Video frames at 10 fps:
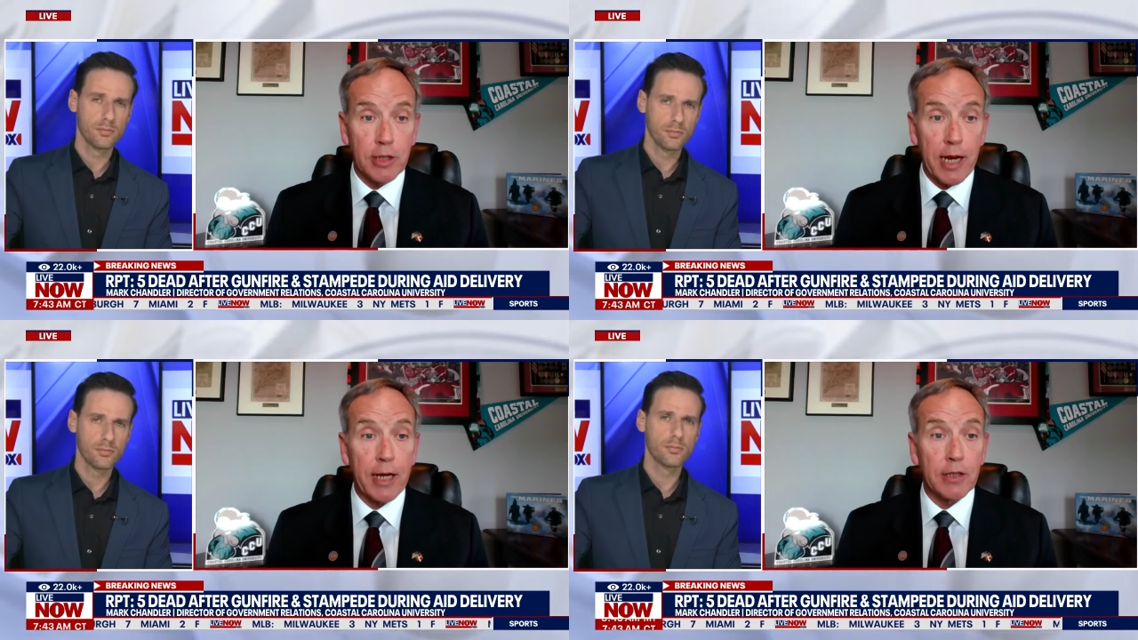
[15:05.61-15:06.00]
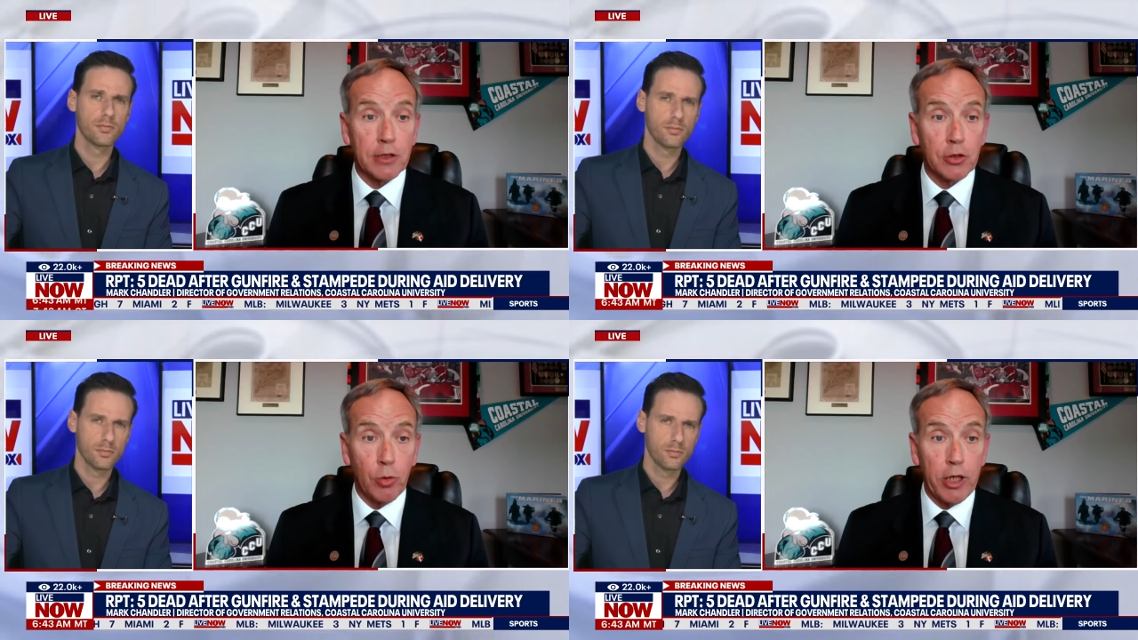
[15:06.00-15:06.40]
Speaker 1: attacks
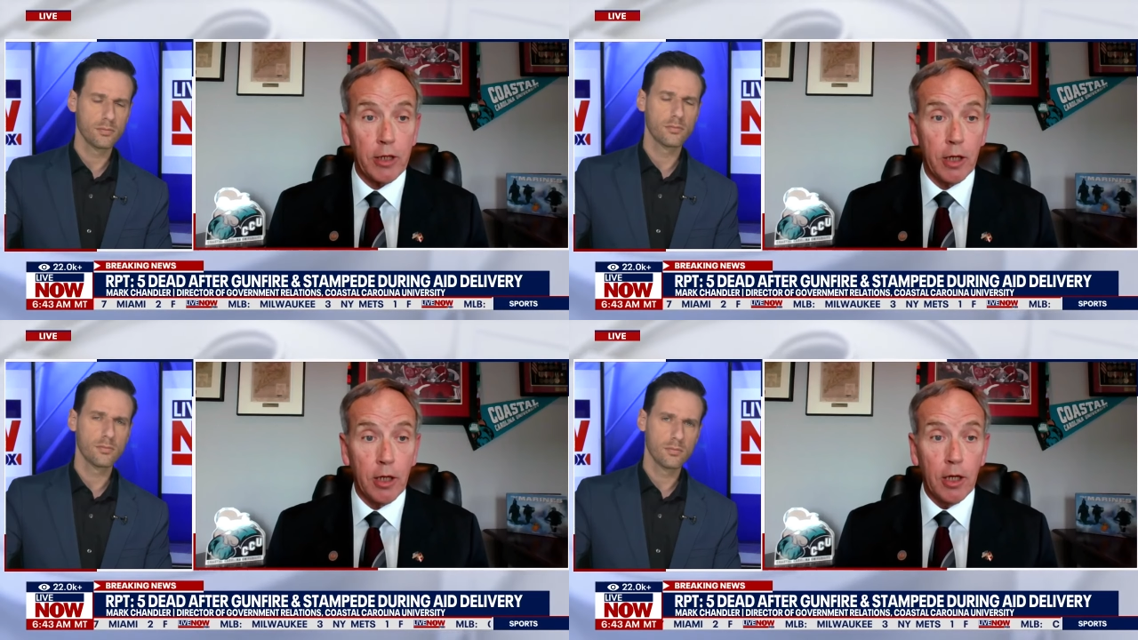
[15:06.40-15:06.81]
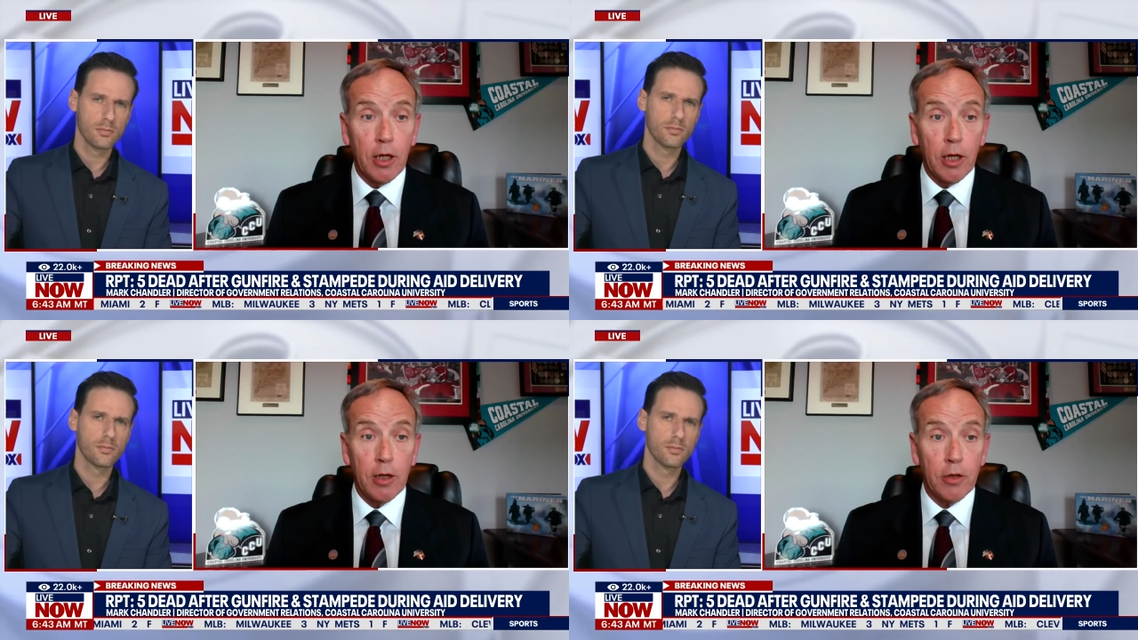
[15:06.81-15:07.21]
this week.
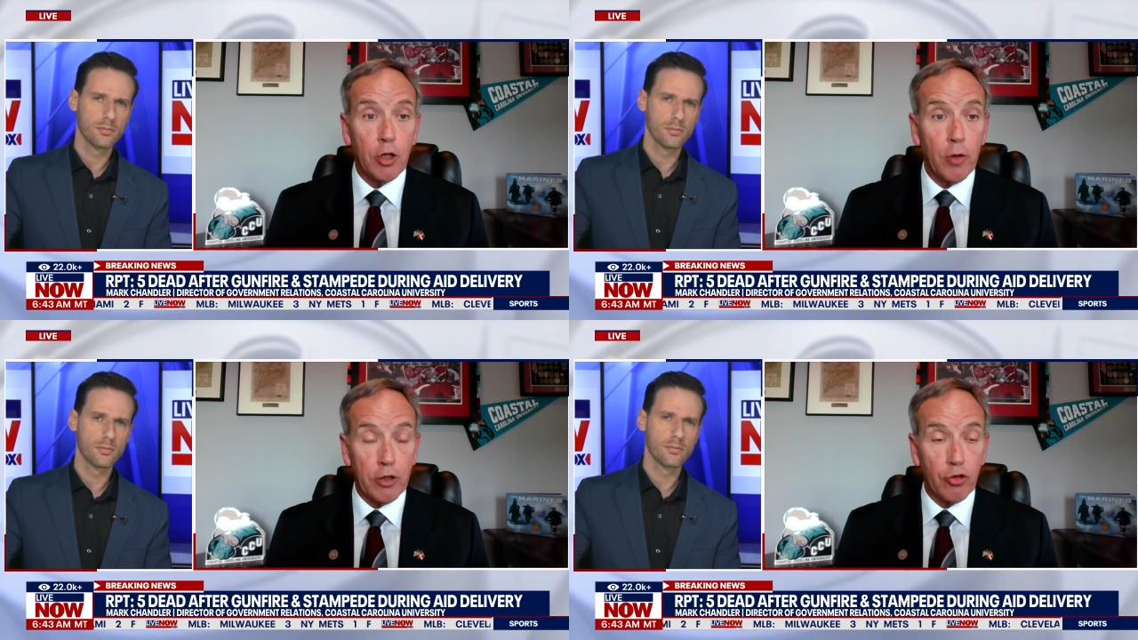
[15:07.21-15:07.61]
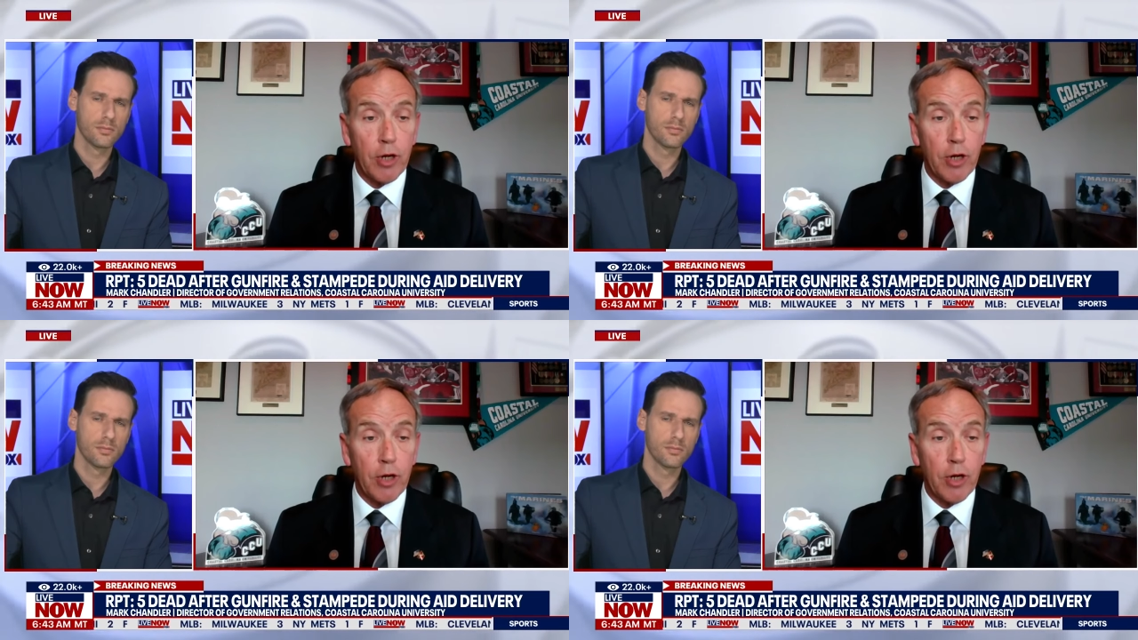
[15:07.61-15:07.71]
Uh, the U.S.